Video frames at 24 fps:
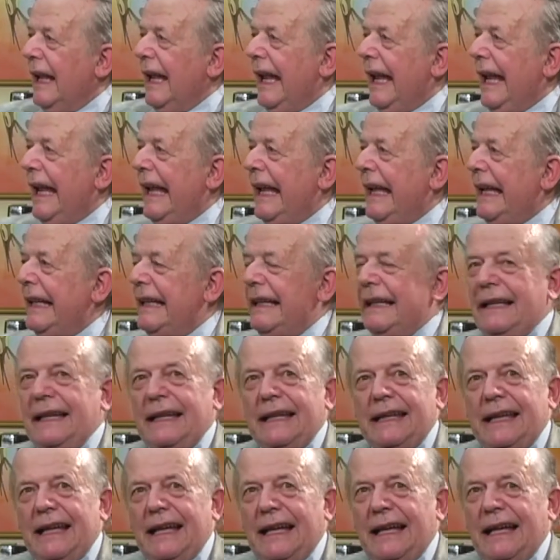and
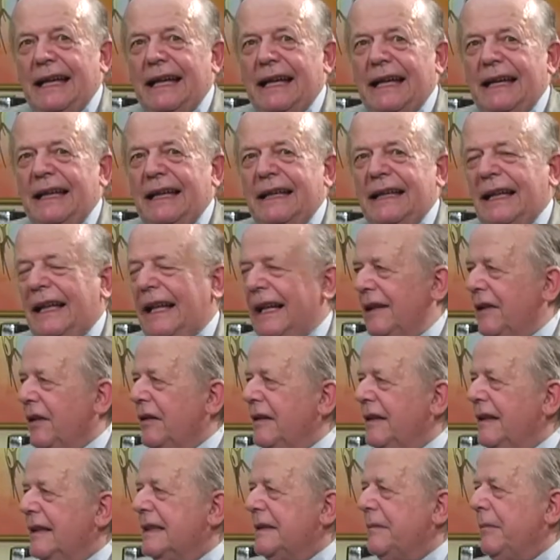the
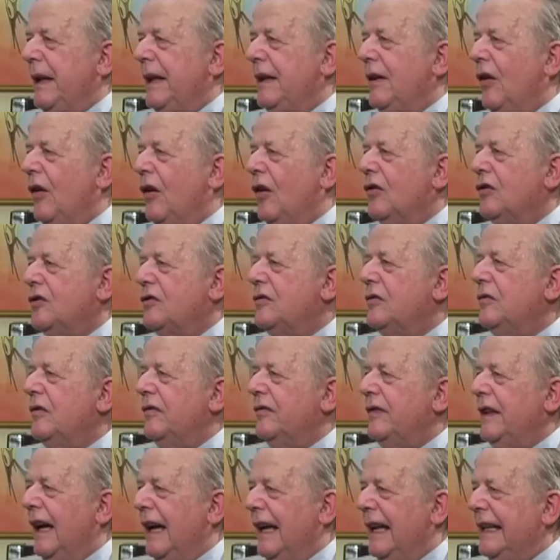electron is made also
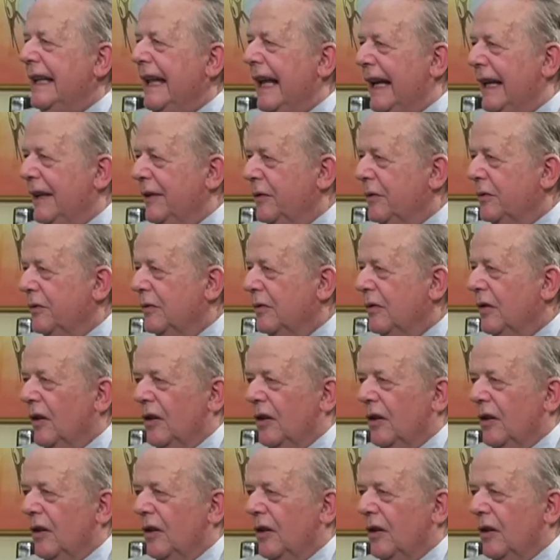of 9 anu,